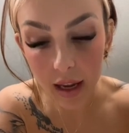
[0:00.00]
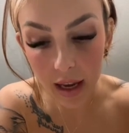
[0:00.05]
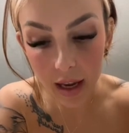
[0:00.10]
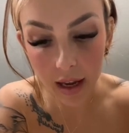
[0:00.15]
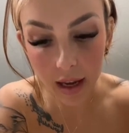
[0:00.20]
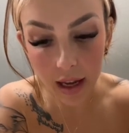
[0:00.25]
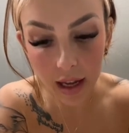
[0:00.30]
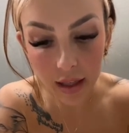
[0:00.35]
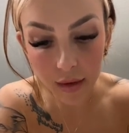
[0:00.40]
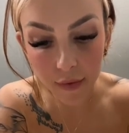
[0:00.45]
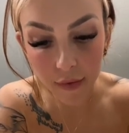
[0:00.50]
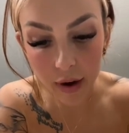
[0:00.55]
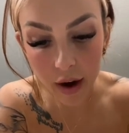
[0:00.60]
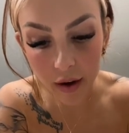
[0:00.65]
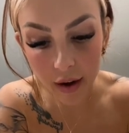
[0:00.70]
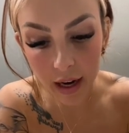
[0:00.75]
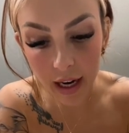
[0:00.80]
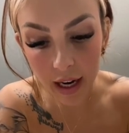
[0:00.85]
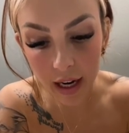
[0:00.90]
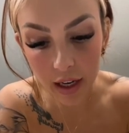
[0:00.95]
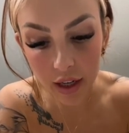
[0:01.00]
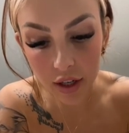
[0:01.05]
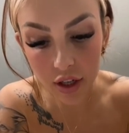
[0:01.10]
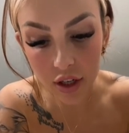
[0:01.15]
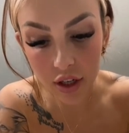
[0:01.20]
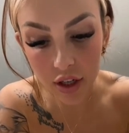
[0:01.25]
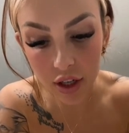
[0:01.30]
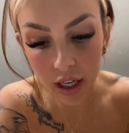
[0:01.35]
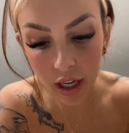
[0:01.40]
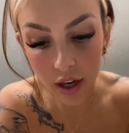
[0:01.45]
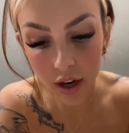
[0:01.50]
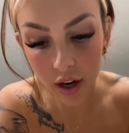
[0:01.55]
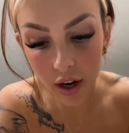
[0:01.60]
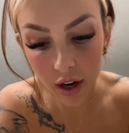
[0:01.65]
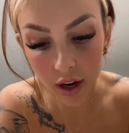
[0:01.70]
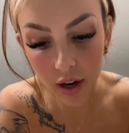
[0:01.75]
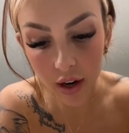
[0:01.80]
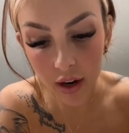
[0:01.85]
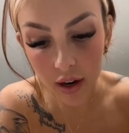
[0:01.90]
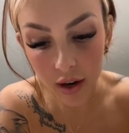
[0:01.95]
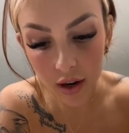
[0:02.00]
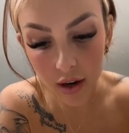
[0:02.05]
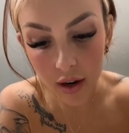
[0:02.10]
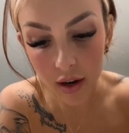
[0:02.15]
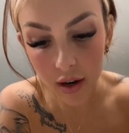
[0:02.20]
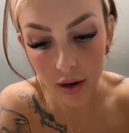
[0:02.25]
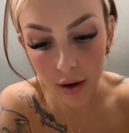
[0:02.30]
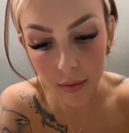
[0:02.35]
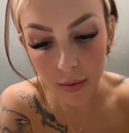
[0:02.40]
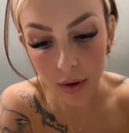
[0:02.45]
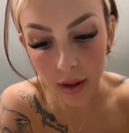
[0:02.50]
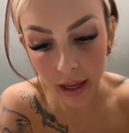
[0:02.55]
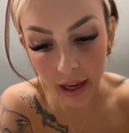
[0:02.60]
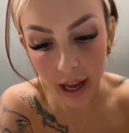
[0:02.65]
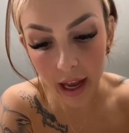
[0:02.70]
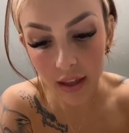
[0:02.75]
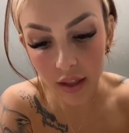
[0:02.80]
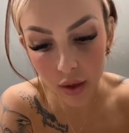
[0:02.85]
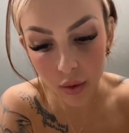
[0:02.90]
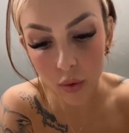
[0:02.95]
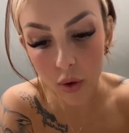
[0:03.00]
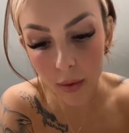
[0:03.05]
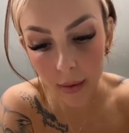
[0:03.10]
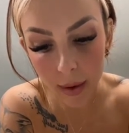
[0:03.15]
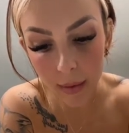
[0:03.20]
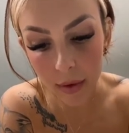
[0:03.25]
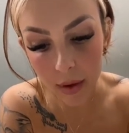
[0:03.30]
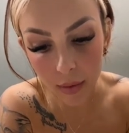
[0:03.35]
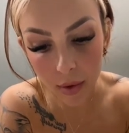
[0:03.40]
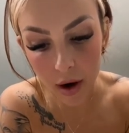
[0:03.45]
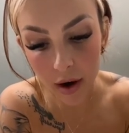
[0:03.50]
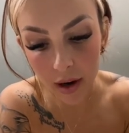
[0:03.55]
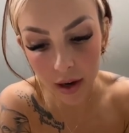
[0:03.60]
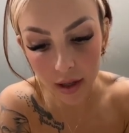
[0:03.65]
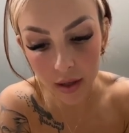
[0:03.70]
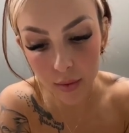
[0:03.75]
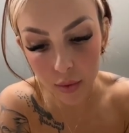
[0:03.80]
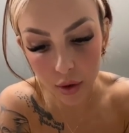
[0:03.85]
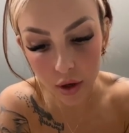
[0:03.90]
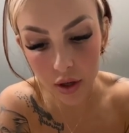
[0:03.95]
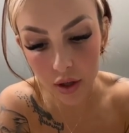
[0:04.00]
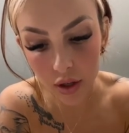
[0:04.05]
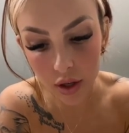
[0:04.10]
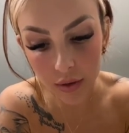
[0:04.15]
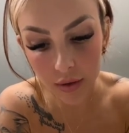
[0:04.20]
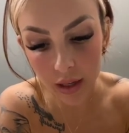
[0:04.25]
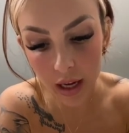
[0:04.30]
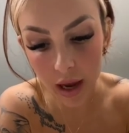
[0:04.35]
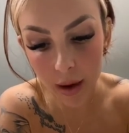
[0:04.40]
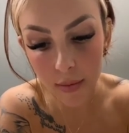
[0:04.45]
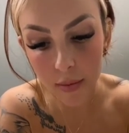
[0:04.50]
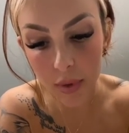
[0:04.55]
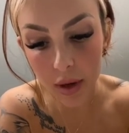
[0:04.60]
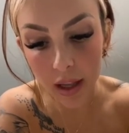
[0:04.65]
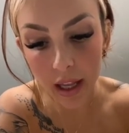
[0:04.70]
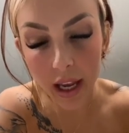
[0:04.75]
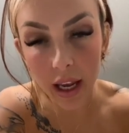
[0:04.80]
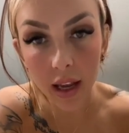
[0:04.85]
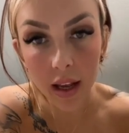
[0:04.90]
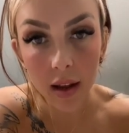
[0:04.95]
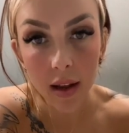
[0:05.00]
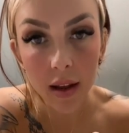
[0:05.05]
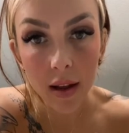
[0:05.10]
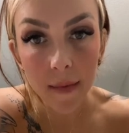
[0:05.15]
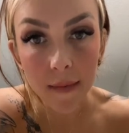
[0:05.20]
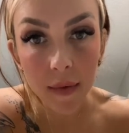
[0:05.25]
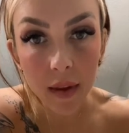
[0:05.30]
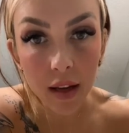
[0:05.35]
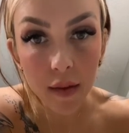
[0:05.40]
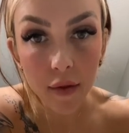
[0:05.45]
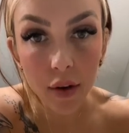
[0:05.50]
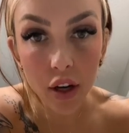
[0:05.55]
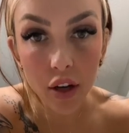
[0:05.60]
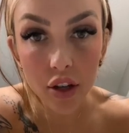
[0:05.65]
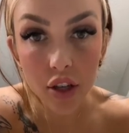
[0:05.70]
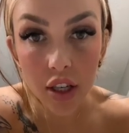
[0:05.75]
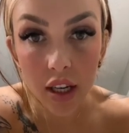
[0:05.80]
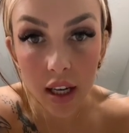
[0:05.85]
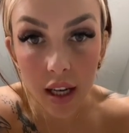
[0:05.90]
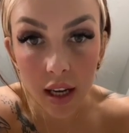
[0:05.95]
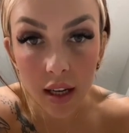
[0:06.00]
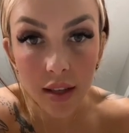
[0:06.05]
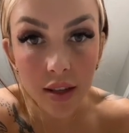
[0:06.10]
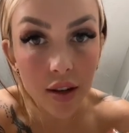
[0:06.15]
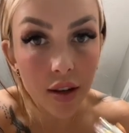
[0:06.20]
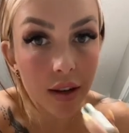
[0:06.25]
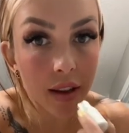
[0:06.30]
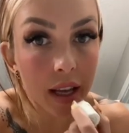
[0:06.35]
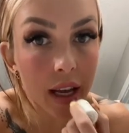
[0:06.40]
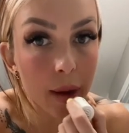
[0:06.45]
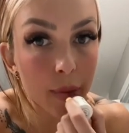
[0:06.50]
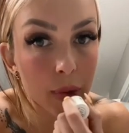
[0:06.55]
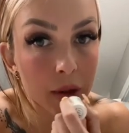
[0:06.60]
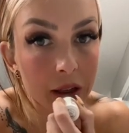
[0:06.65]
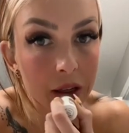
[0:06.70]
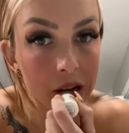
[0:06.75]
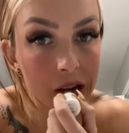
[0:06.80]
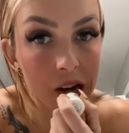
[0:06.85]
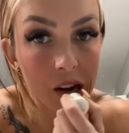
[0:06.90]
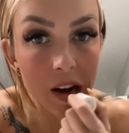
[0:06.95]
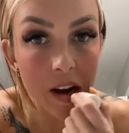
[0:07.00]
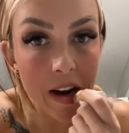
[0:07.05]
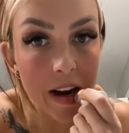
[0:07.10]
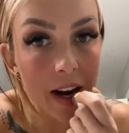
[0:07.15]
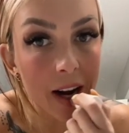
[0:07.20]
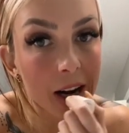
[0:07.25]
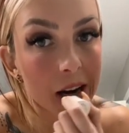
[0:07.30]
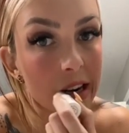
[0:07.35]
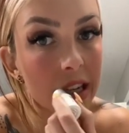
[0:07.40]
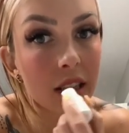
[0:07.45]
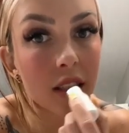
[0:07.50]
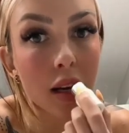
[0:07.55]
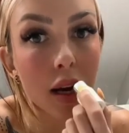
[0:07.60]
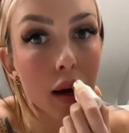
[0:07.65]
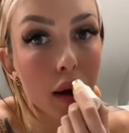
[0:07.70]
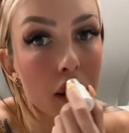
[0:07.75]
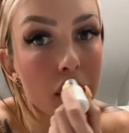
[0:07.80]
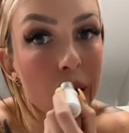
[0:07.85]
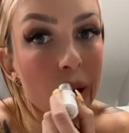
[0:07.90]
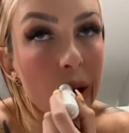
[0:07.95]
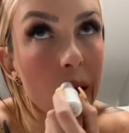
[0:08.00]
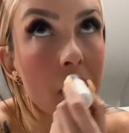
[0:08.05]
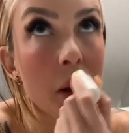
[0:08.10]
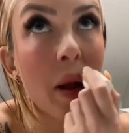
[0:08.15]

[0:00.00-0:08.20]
it's very sheer but like as you warm up the product, more shows up. But like for your cheeks, your lips, I just thought